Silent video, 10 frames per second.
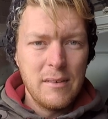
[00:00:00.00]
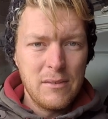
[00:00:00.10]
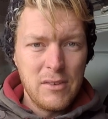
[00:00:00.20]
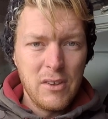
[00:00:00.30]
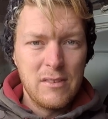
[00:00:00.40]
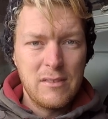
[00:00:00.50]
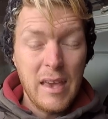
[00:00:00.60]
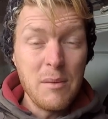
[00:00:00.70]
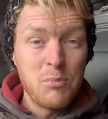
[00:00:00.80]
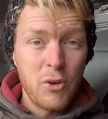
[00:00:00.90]
just
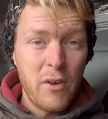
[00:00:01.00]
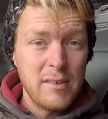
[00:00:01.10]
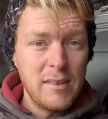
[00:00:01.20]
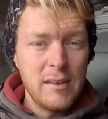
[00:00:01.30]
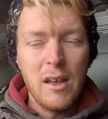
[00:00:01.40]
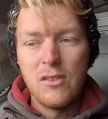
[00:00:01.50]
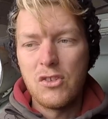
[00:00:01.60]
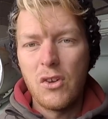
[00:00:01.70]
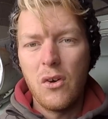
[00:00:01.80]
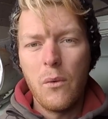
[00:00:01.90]
keep progressing. And
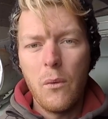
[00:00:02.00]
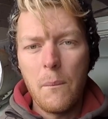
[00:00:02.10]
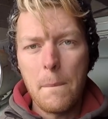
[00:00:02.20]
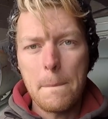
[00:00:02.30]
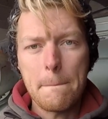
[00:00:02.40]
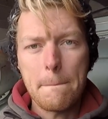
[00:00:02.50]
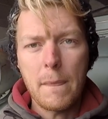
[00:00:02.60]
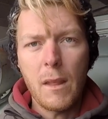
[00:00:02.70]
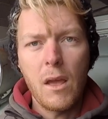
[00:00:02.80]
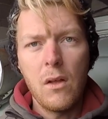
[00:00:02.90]
so
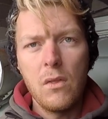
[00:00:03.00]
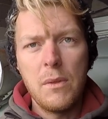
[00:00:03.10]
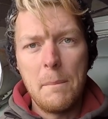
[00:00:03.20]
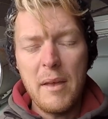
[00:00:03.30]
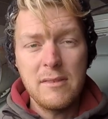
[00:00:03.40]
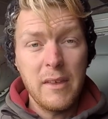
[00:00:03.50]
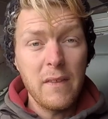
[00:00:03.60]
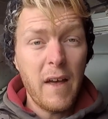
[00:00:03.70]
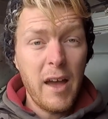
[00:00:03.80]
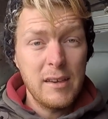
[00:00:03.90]
the best thing
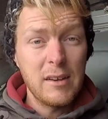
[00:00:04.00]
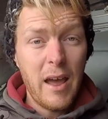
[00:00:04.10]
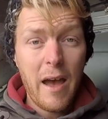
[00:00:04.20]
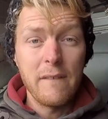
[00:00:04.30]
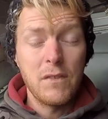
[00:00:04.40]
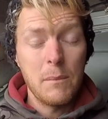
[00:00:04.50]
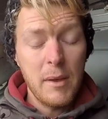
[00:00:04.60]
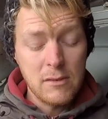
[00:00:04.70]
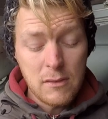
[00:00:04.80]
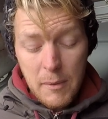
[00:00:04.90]
that I can have, the
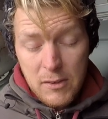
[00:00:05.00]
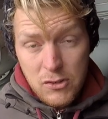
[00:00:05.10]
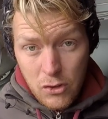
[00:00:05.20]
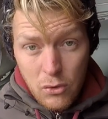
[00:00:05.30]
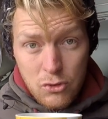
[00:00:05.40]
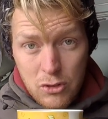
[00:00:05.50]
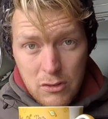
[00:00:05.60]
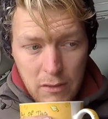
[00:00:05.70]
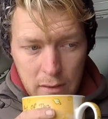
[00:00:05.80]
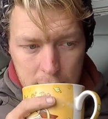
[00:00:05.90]
best solution
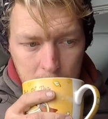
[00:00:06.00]
to this,